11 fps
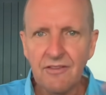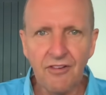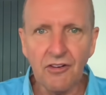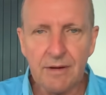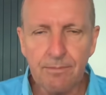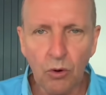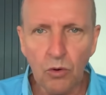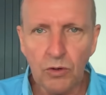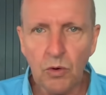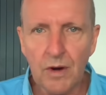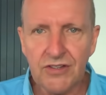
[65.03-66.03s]
very
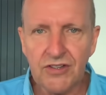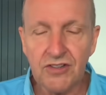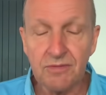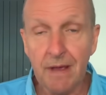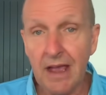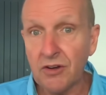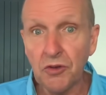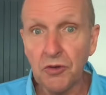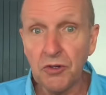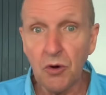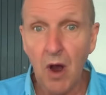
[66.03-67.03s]
broad questions about who
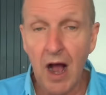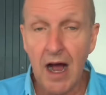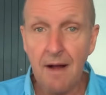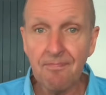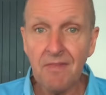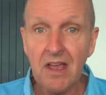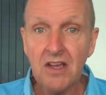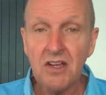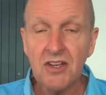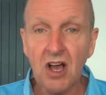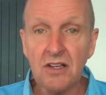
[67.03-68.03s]
you are,
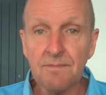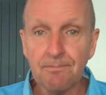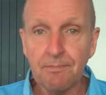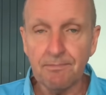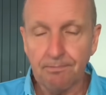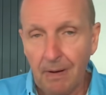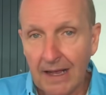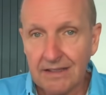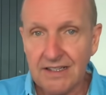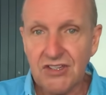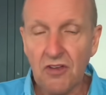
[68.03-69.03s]

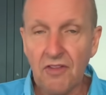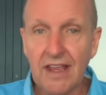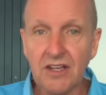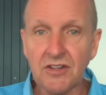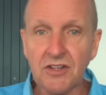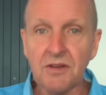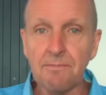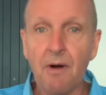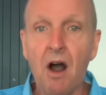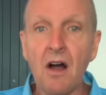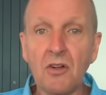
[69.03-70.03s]
partly so they can
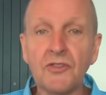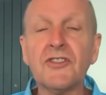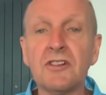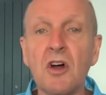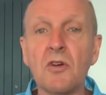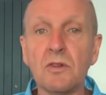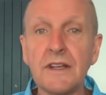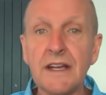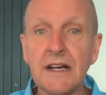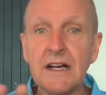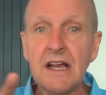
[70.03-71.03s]
compile slowly
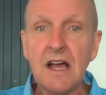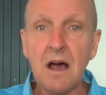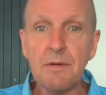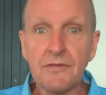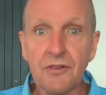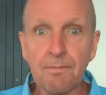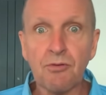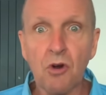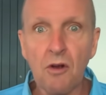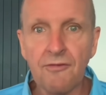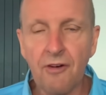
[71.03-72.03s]
a bit of a
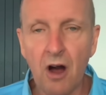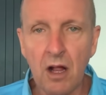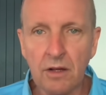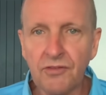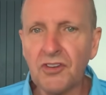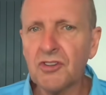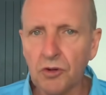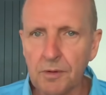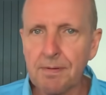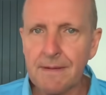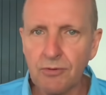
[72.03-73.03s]
profile of the sort
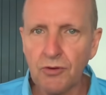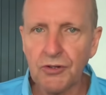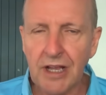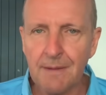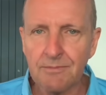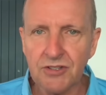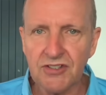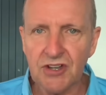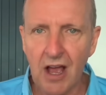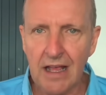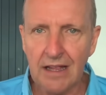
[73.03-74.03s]
of people that come to
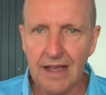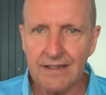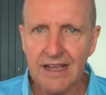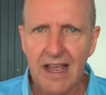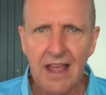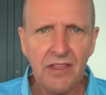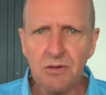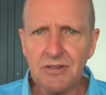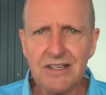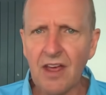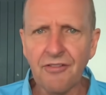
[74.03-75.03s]
Thailand. There
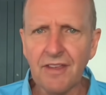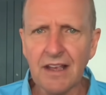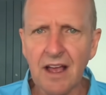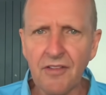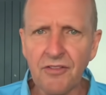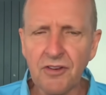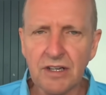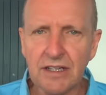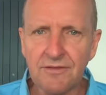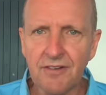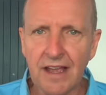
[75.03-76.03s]
was nothing that
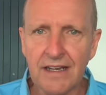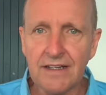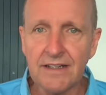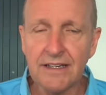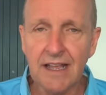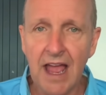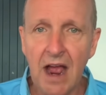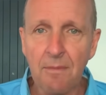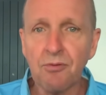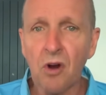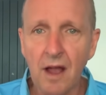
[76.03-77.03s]
invaded
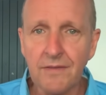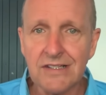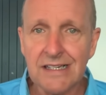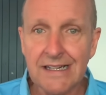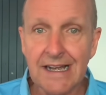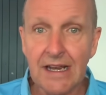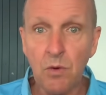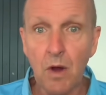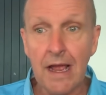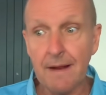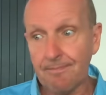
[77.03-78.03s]
our privacy in any
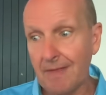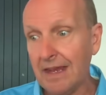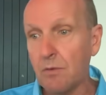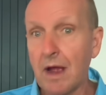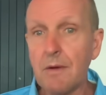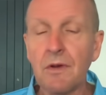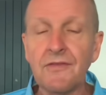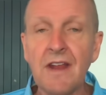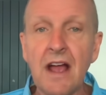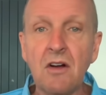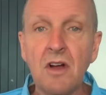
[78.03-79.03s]
way. Anyway, we've
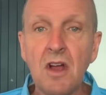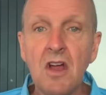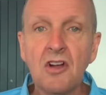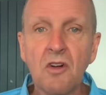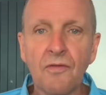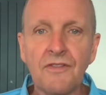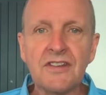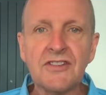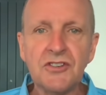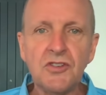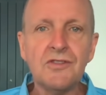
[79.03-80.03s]
now got
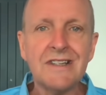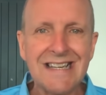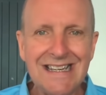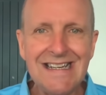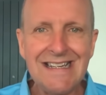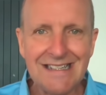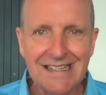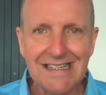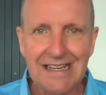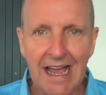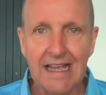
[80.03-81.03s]
this new
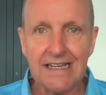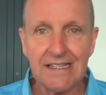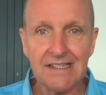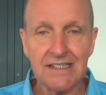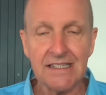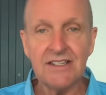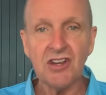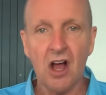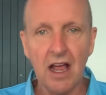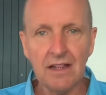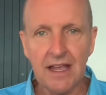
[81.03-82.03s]
TDAC,
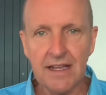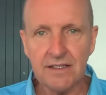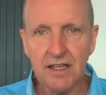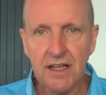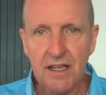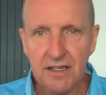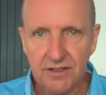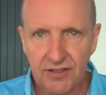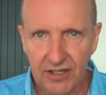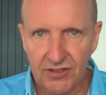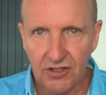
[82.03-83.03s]
Thailand
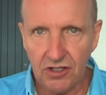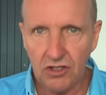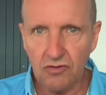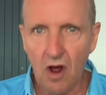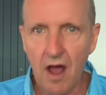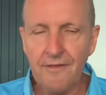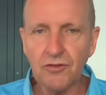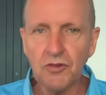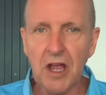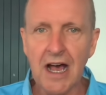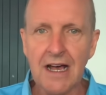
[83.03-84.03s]
Digital
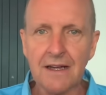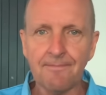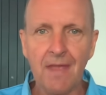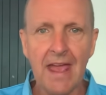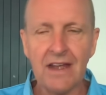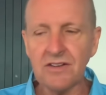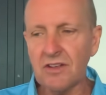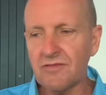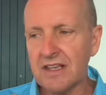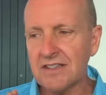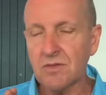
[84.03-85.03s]
Arrival Card, and
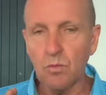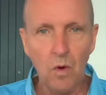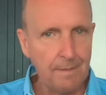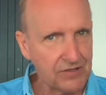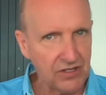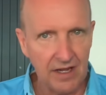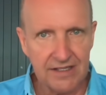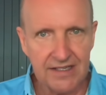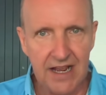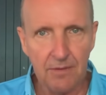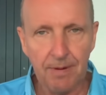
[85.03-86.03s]
there's some
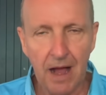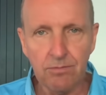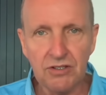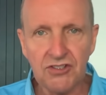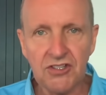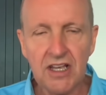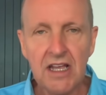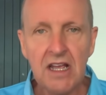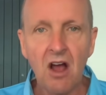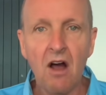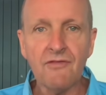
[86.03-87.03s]
websites now published.
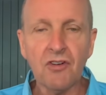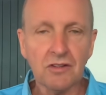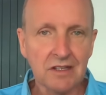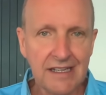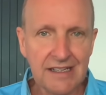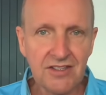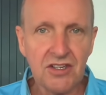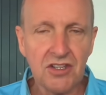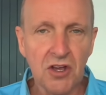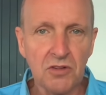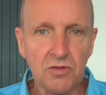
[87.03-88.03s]
I've got links
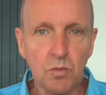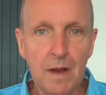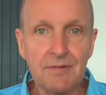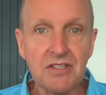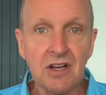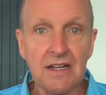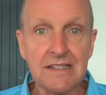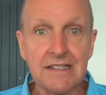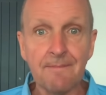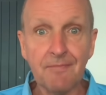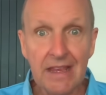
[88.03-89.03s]
to those
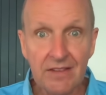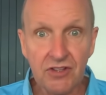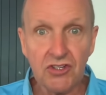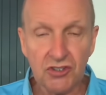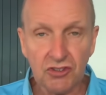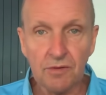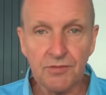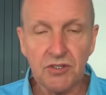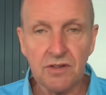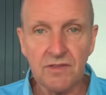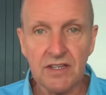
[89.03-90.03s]
websites in the
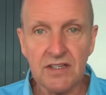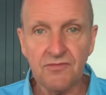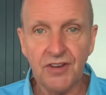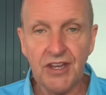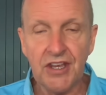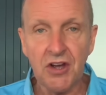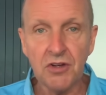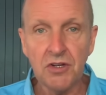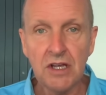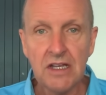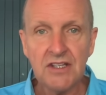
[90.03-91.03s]
description of this
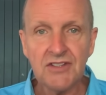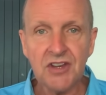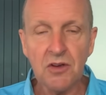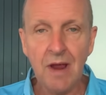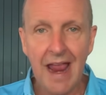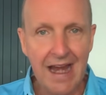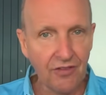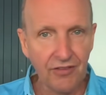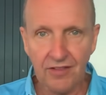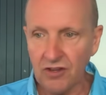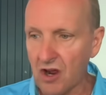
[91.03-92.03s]
video, so
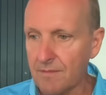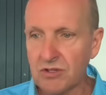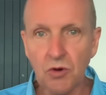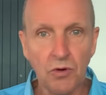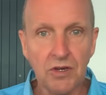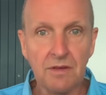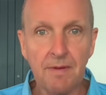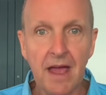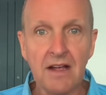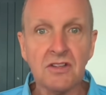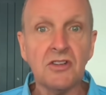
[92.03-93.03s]
anything that I'm talking
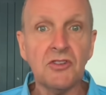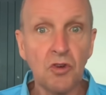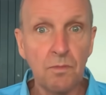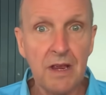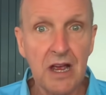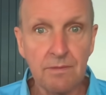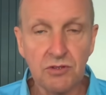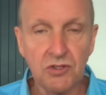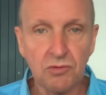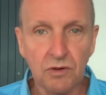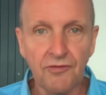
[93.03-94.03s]
about, you'll be able
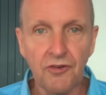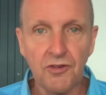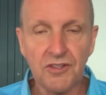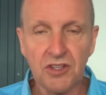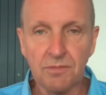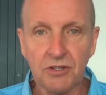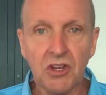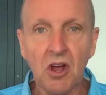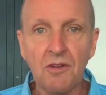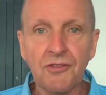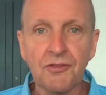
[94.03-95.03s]
to refer to them and
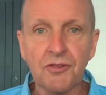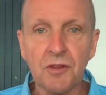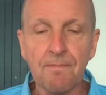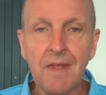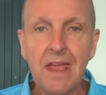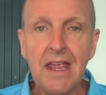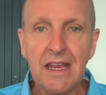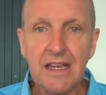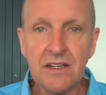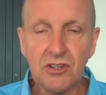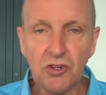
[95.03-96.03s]
go through them
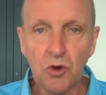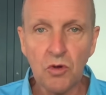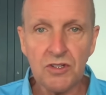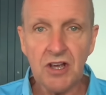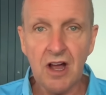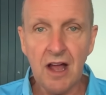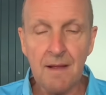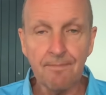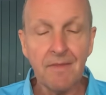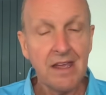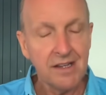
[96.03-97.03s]
in your
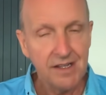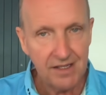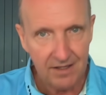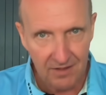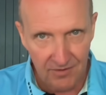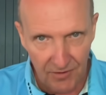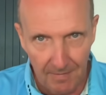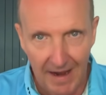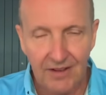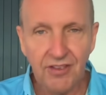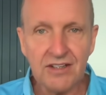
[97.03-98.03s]
time. The
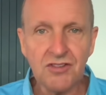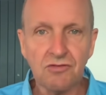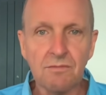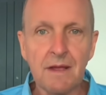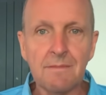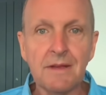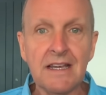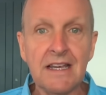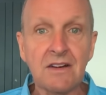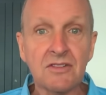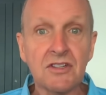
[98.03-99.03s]
main thing to remember
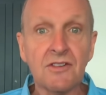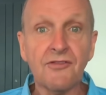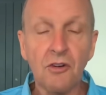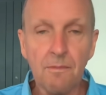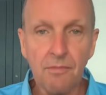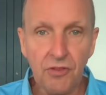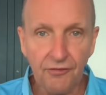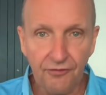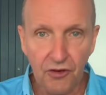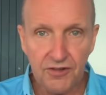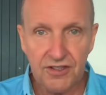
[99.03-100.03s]
here is that from the
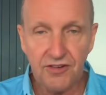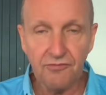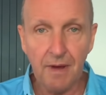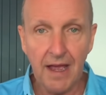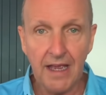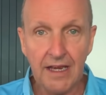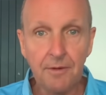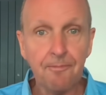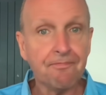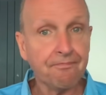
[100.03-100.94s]
1st of May